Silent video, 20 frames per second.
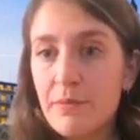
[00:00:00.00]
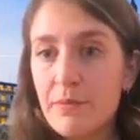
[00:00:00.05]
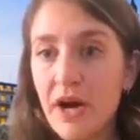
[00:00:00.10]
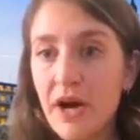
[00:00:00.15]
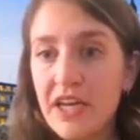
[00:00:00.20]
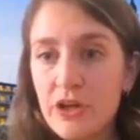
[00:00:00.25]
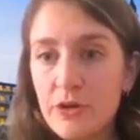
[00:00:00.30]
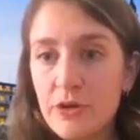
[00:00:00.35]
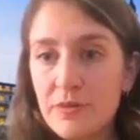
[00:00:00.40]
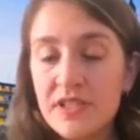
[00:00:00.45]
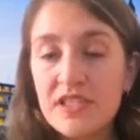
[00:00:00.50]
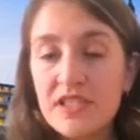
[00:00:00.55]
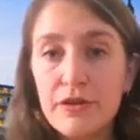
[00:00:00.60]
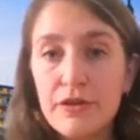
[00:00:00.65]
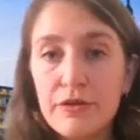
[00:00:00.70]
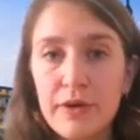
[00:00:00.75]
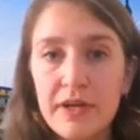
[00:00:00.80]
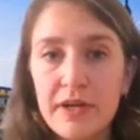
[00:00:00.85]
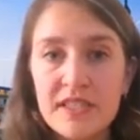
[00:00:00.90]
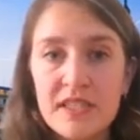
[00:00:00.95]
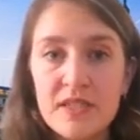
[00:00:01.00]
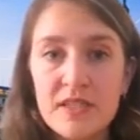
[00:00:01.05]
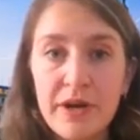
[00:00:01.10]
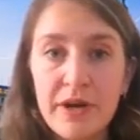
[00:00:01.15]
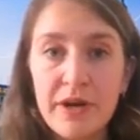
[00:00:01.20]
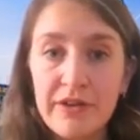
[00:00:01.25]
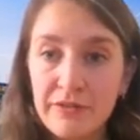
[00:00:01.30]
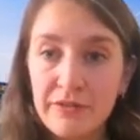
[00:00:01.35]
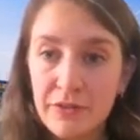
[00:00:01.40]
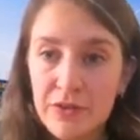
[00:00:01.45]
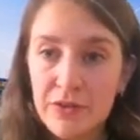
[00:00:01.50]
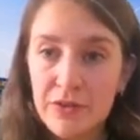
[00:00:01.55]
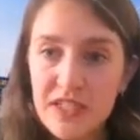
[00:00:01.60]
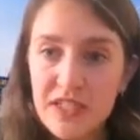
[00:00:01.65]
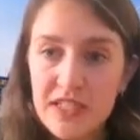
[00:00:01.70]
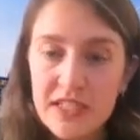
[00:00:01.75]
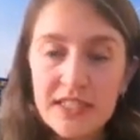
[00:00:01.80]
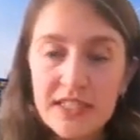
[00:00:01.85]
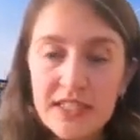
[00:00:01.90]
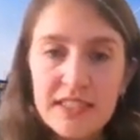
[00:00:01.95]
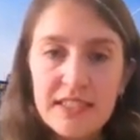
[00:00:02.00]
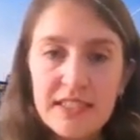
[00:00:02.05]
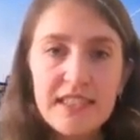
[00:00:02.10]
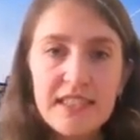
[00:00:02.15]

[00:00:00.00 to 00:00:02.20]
by humans threatens biodiversity.